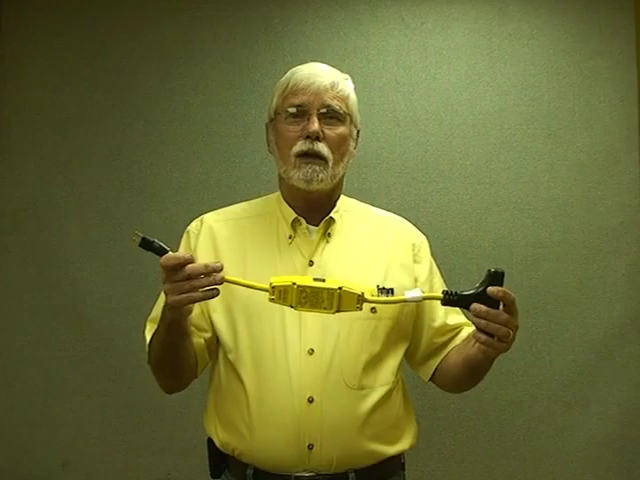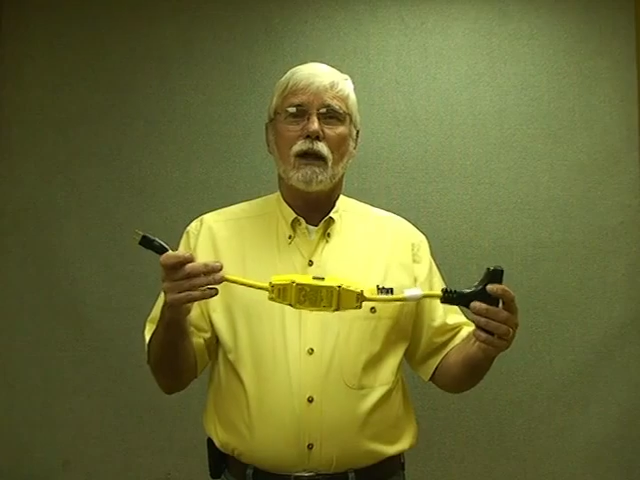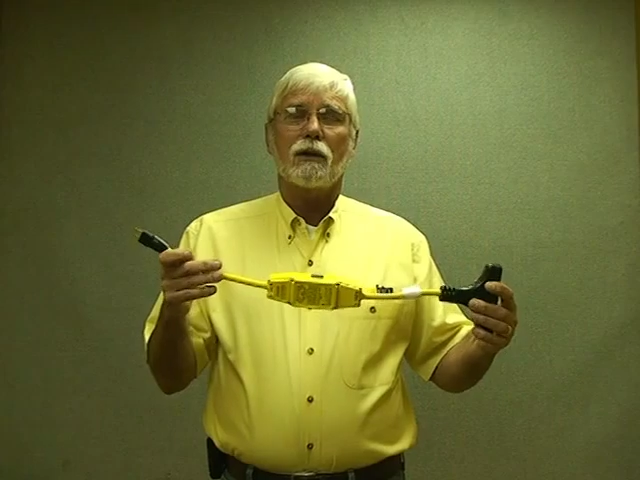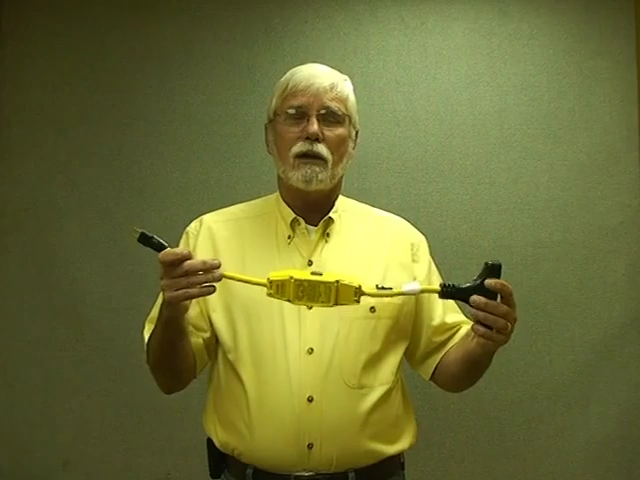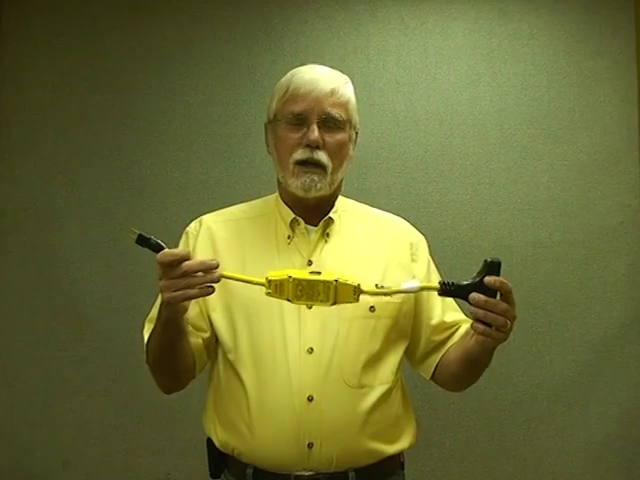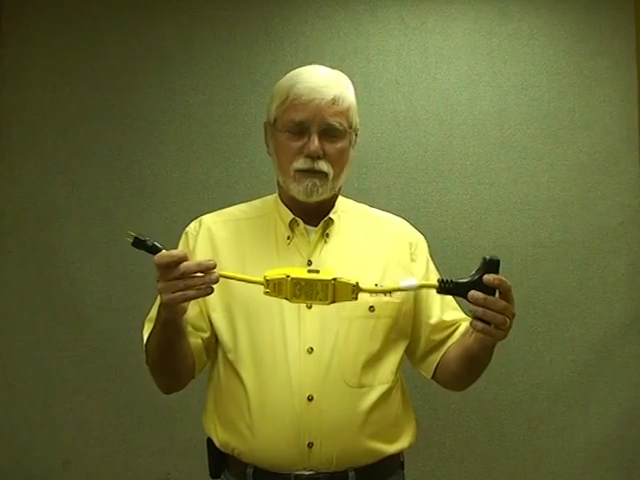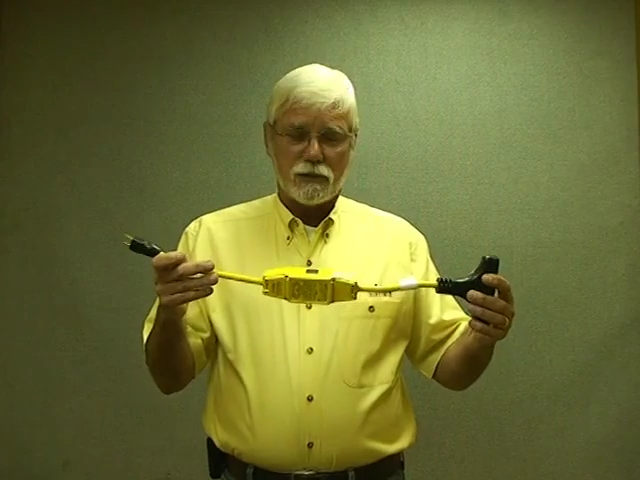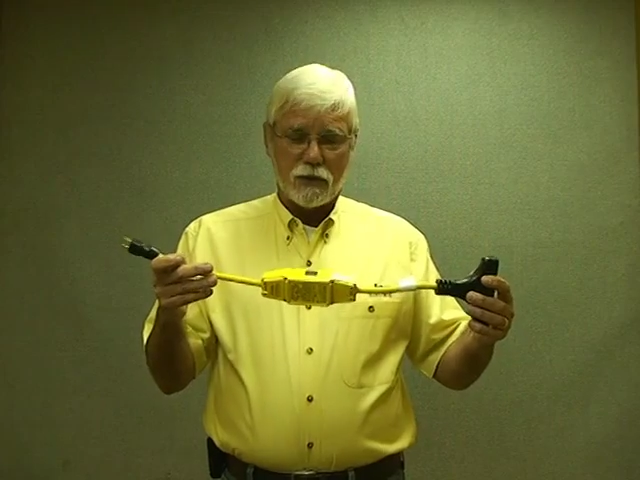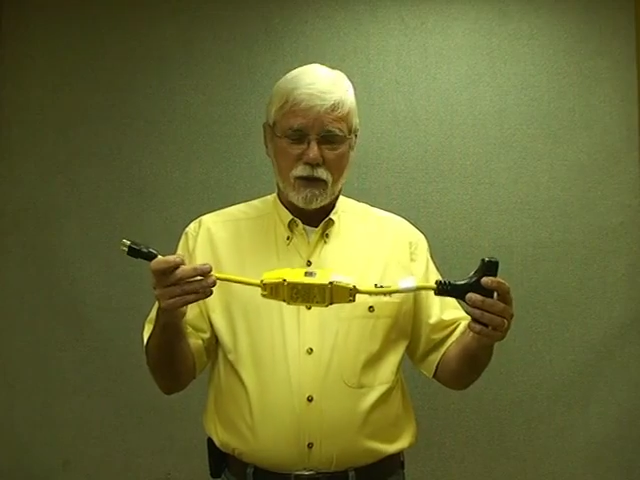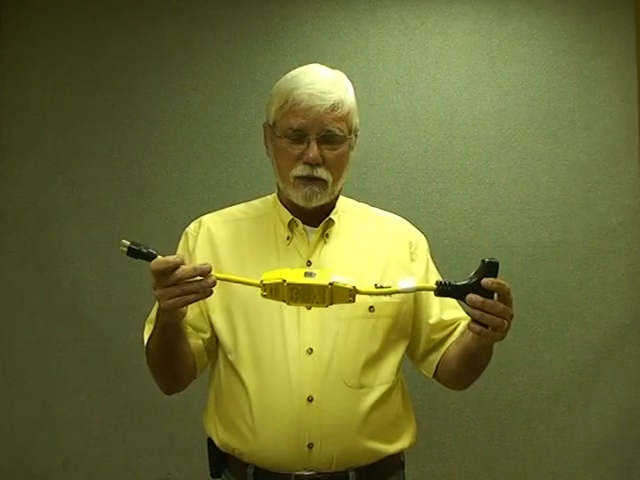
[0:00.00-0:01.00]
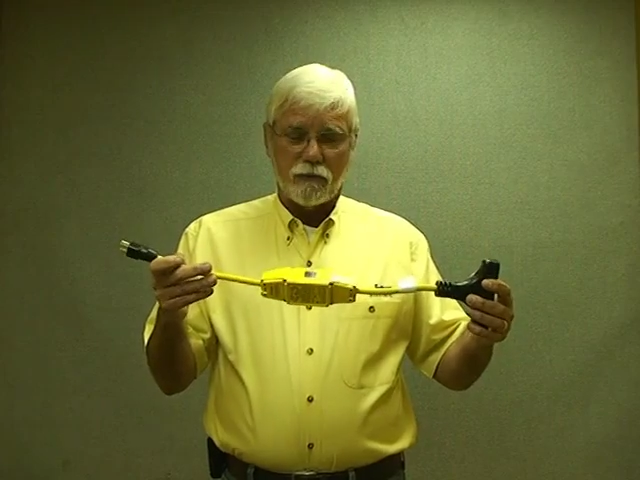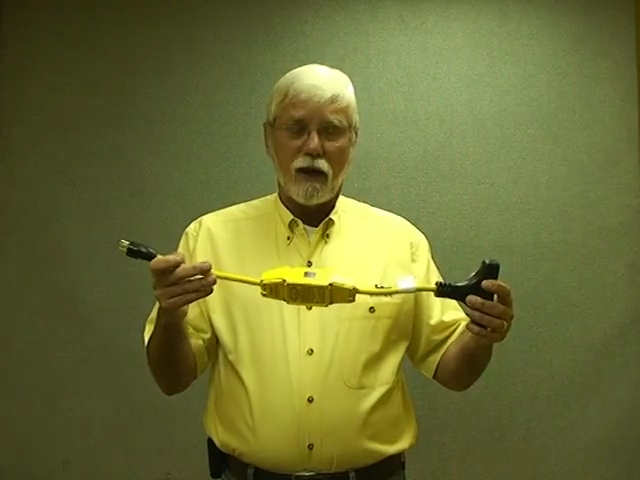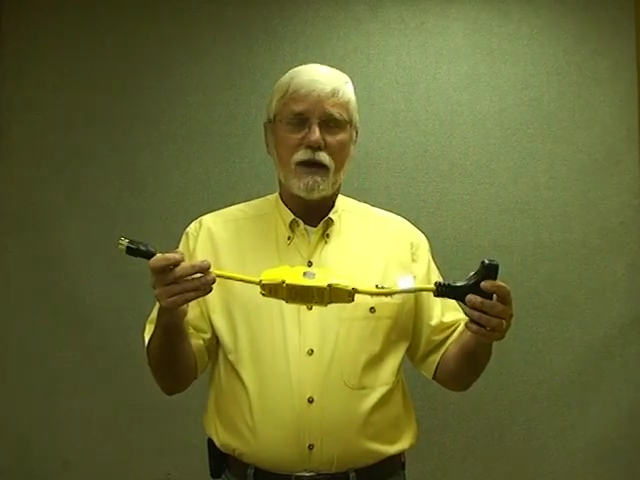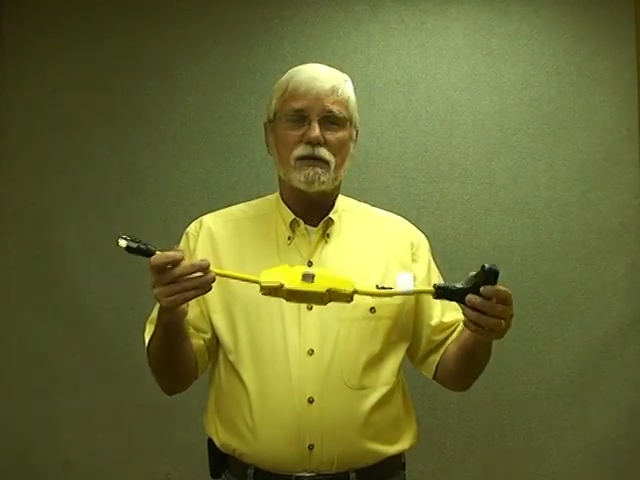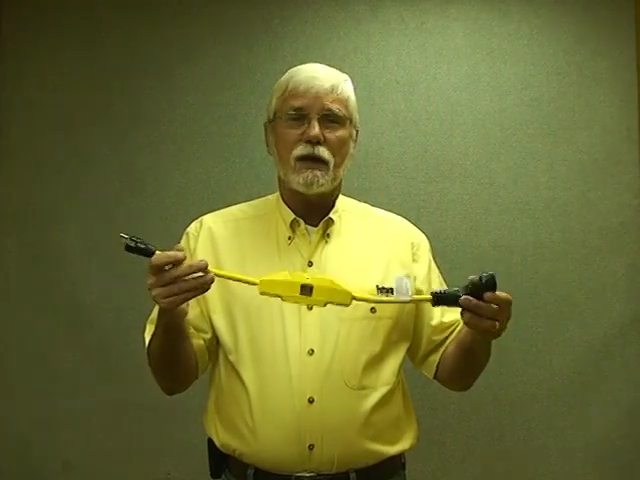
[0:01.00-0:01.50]
A lot of times a
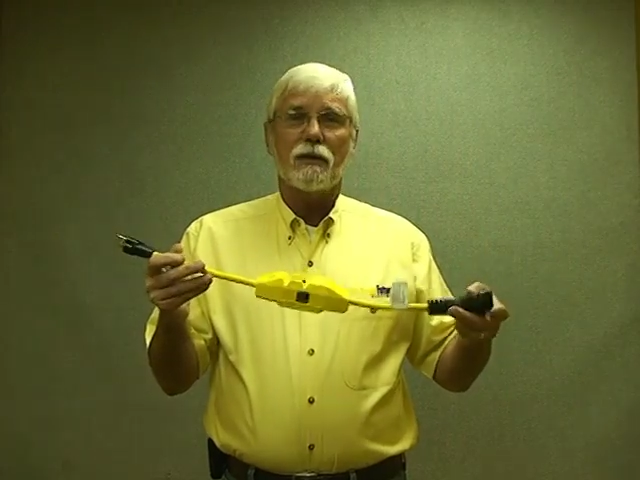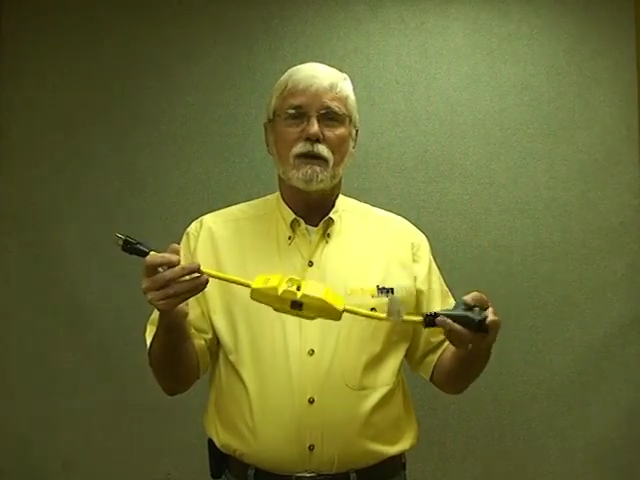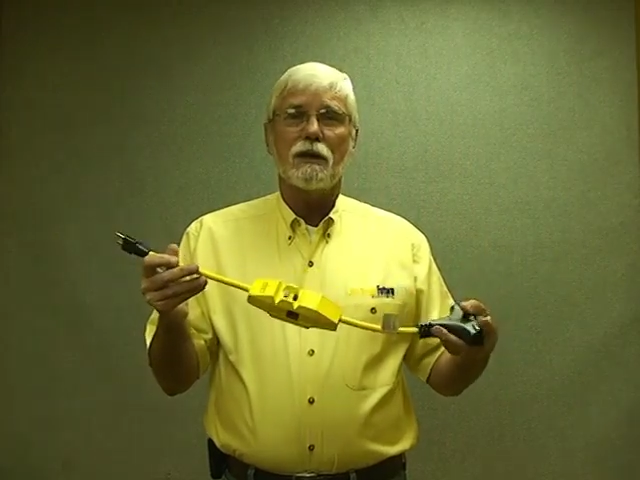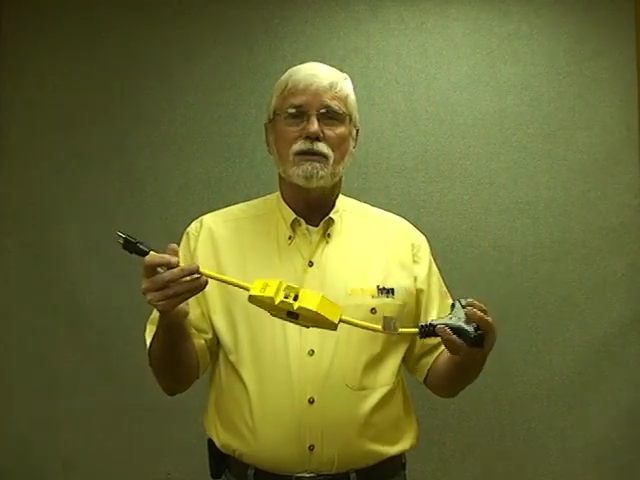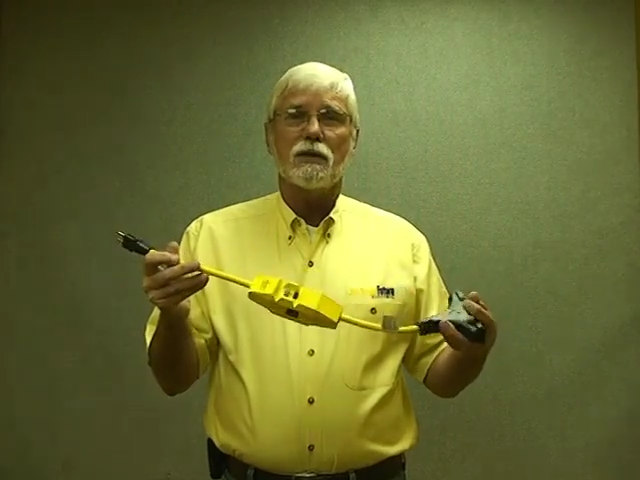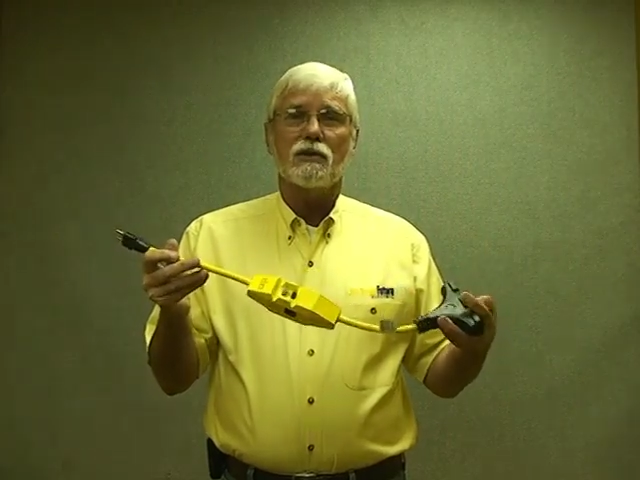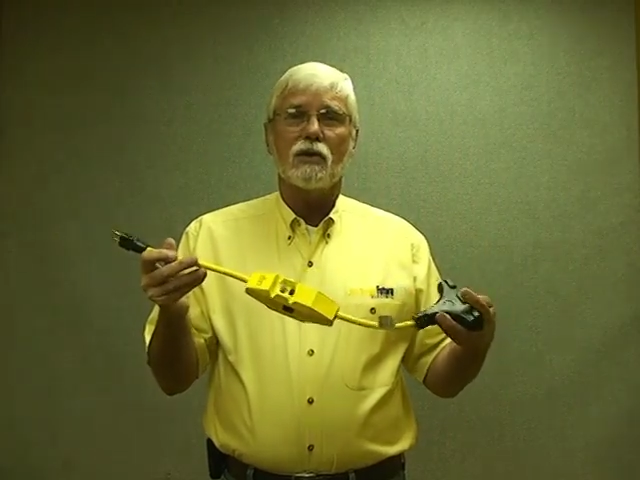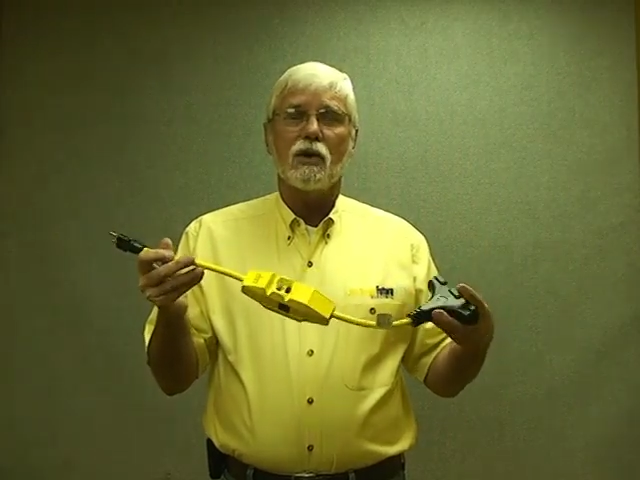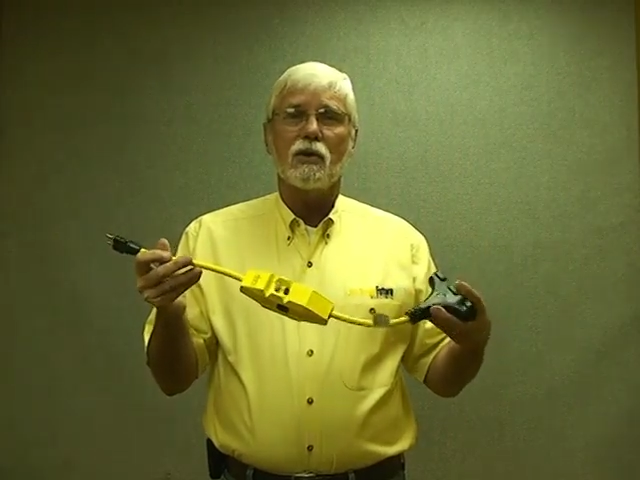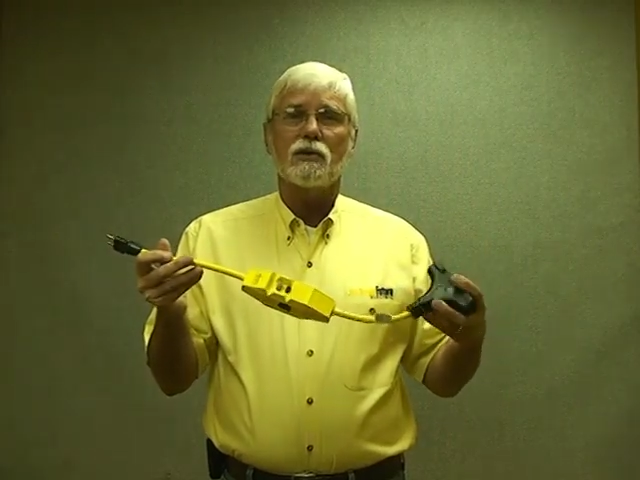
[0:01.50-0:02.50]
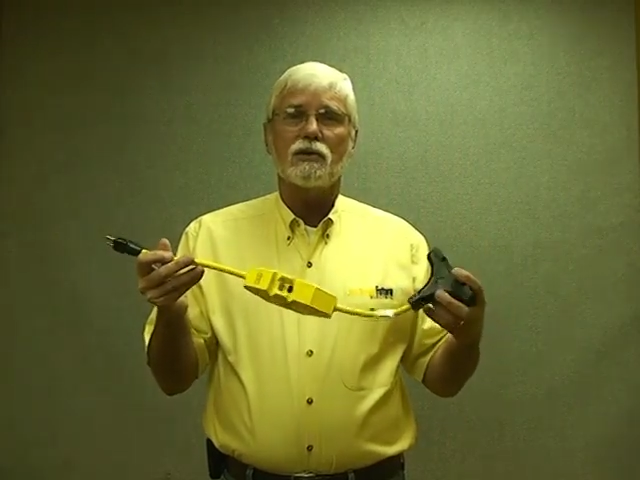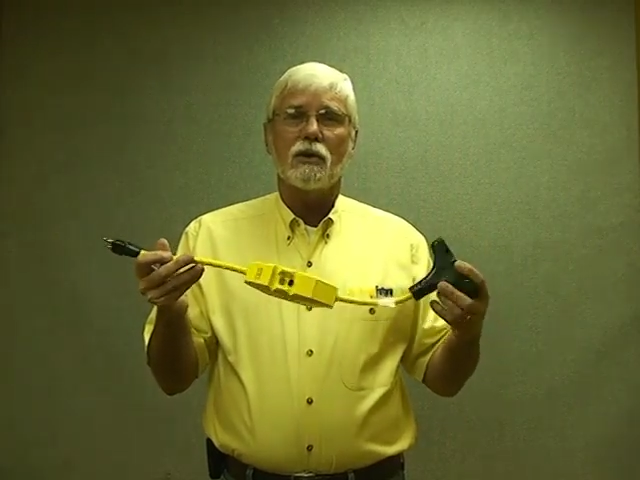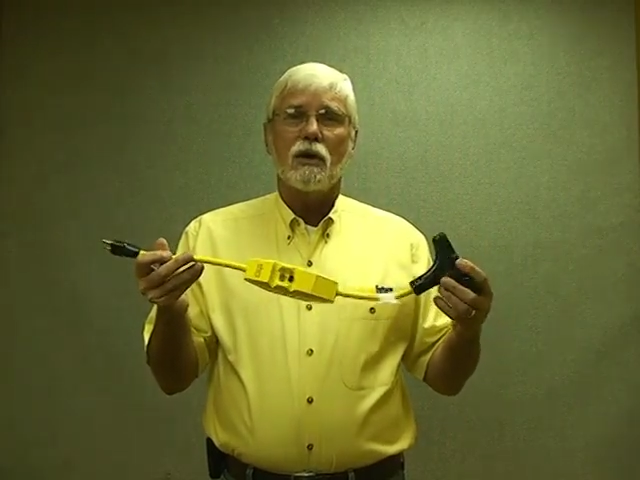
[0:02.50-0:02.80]
device like this is used